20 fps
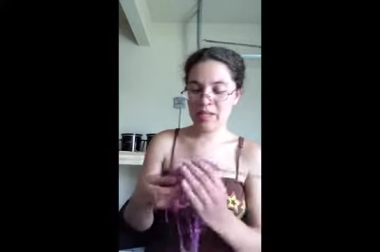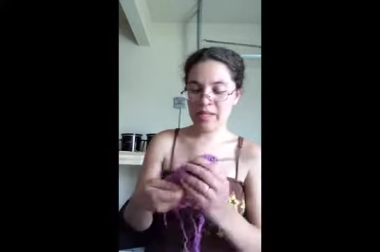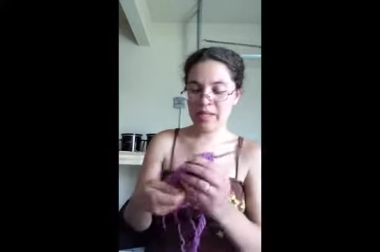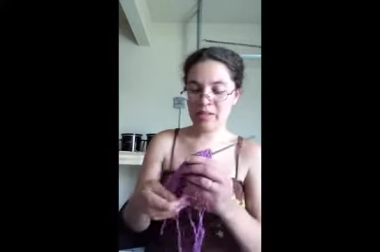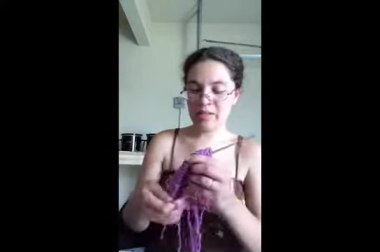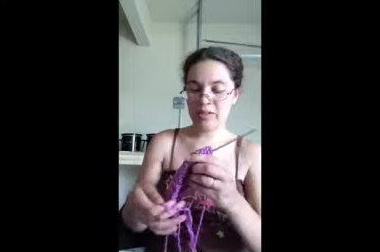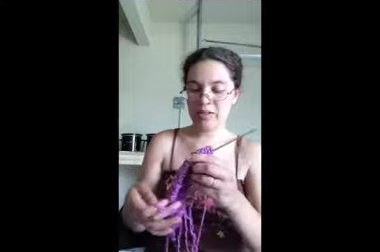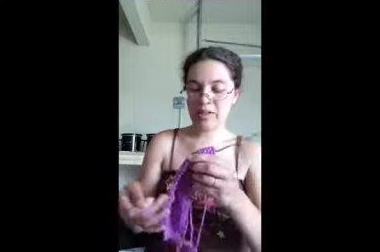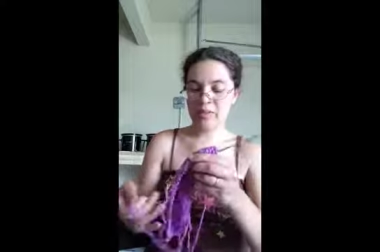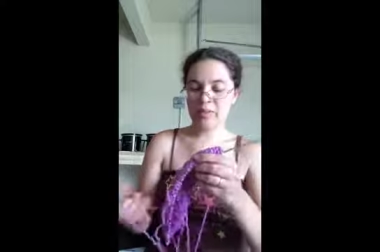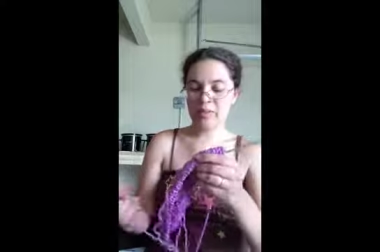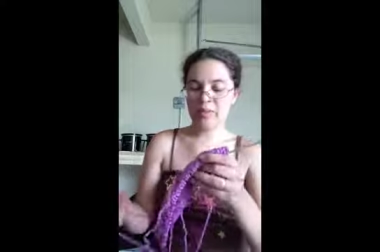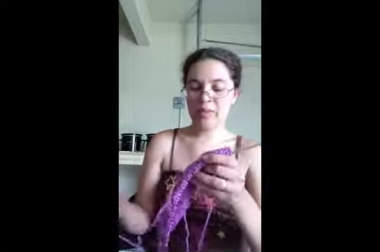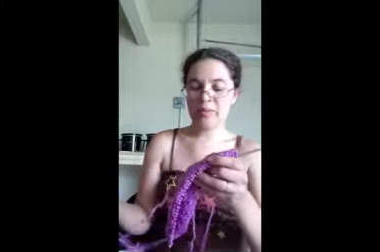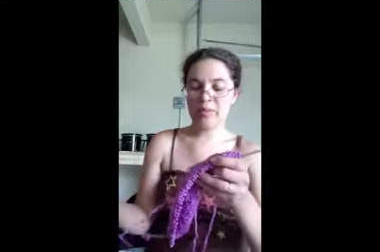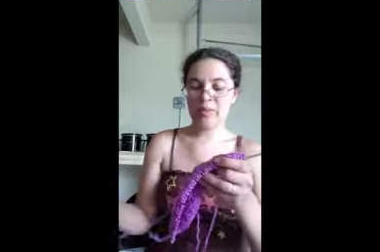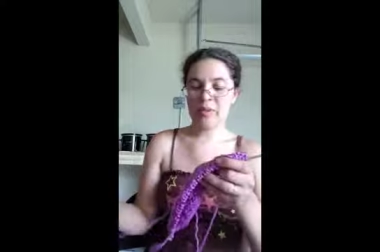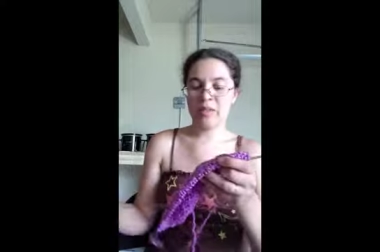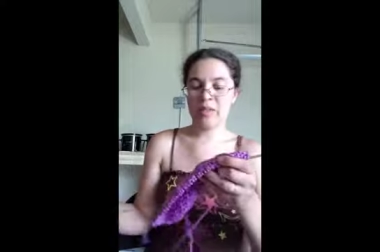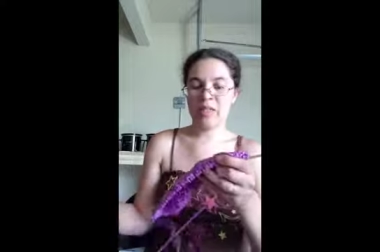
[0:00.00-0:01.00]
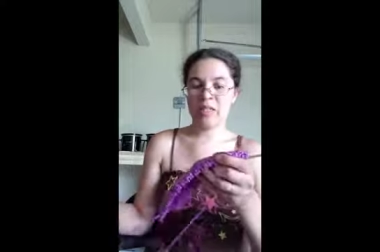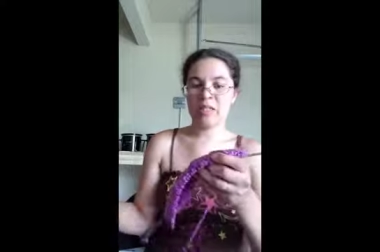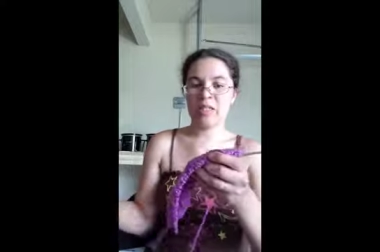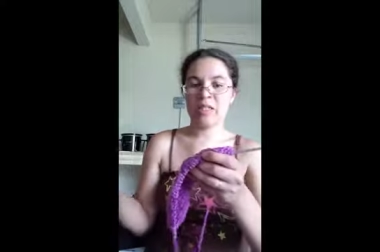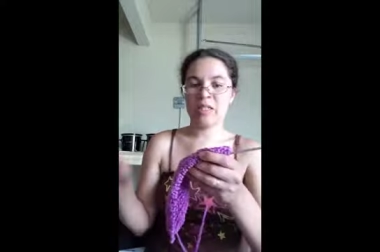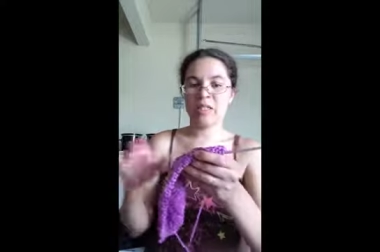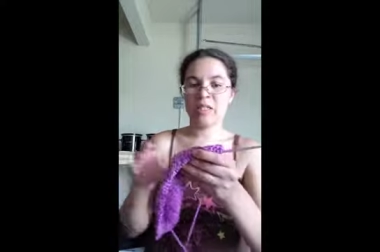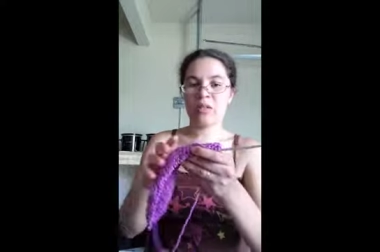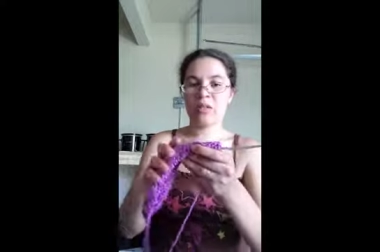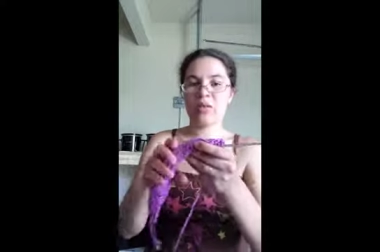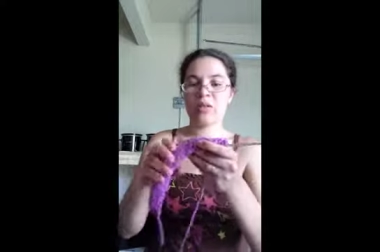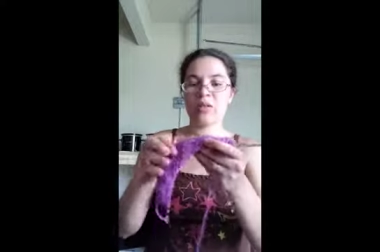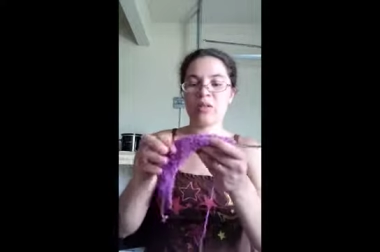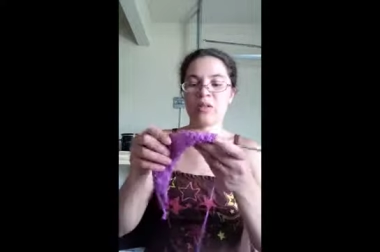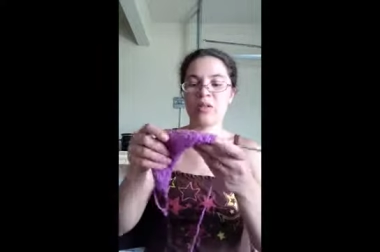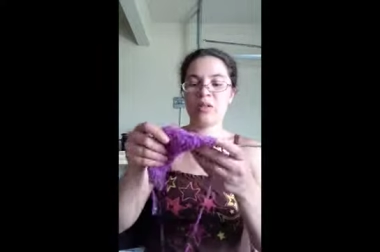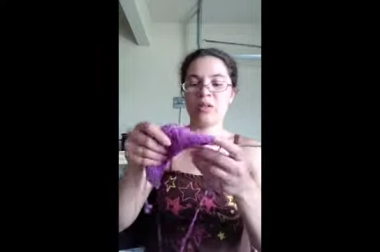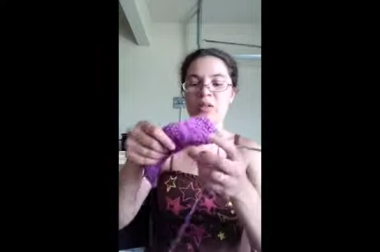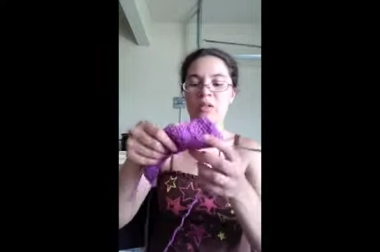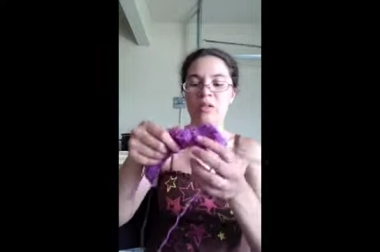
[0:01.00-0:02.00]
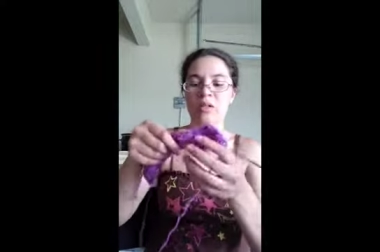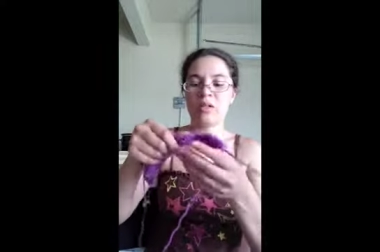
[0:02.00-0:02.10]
tangled up with the extension cord.